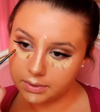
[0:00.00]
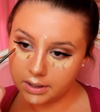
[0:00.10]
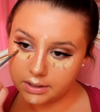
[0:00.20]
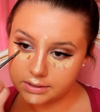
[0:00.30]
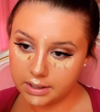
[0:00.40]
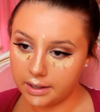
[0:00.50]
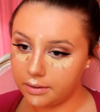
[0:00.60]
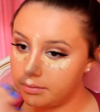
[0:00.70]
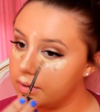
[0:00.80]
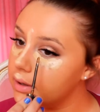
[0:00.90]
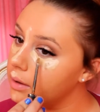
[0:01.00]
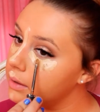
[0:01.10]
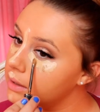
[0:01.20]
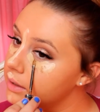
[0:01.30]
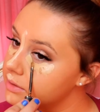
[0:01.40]
because I don't want
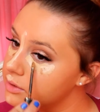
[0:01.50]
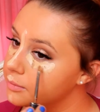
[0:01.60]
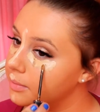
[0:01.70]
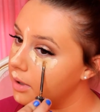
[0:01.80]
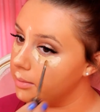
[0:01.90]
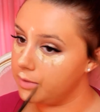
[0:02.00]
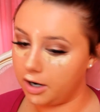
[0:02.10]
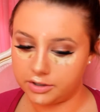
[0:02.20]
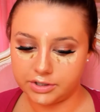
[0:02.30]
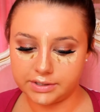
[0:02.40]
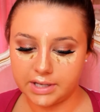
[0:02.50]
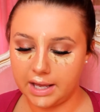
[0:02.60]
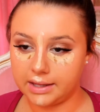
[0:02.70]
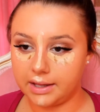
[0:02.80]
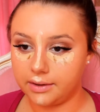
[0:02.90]
like that super obnoxious
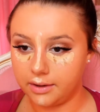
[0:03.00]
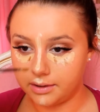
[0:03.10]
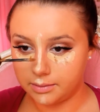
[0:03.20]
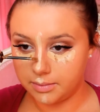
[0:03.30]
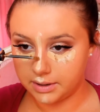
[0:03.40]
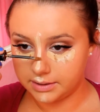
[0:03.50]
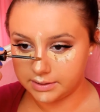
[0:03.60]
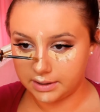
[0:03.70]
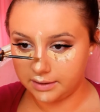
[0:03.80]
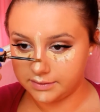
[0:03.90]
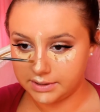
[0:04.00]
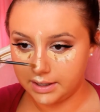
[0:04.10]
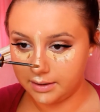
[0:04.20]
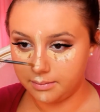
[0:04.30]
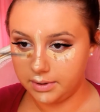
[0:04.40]
highlight look, because like I've
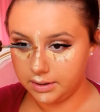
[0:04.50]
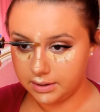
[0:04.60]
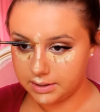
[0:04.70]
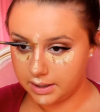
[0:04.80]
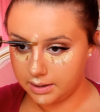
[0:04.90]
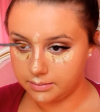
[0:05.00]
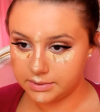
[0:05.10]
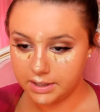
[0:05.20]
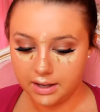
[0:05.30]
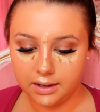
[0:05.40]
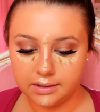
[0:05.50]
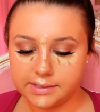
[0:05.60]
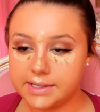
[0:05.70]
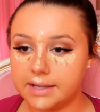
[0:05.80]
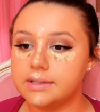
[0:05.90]
said a million times,
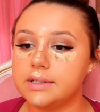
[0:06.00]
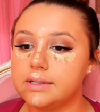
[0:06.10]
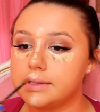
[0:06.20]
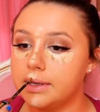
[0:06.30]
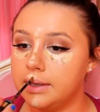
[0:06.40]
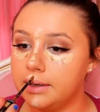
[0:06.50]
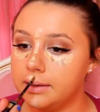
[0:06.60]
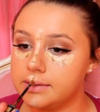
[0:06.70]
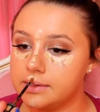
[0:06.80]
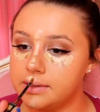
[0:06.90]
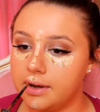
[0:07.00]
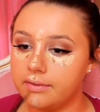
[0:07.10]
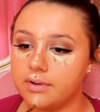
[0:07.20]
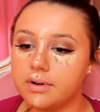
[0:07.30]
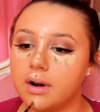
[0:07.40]
Desi's skin is
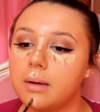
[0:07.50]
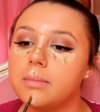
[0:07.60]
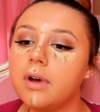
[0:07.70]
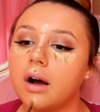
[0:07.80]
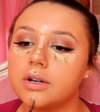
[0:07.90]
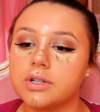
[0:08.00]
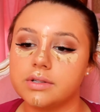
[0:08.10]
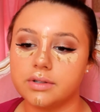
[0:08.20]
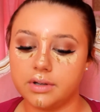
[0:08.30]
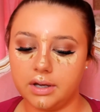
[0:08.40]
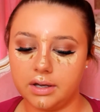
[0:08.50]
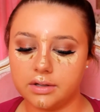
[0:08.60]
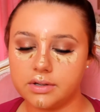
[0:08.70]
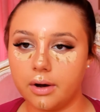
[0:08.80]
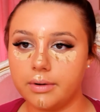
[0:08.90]
never obnoxious looking.
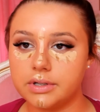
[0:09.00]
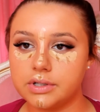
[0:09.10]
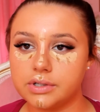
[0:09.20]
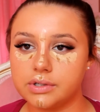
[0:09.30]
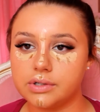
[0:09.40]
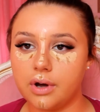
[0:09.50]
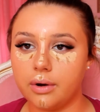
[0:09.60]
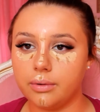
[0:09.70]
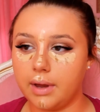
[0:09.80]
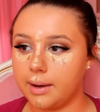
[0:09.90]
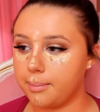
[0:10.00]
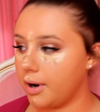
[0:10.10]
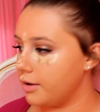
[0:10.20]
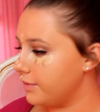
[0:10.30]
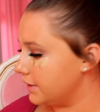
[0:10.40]
It's always just so like
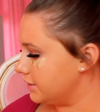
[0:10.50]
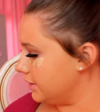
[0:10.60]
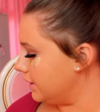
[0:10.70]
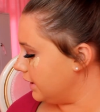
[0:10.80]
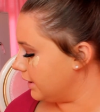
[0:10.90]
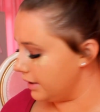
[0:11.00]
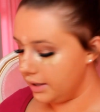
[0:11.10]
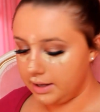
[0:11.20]
perfectly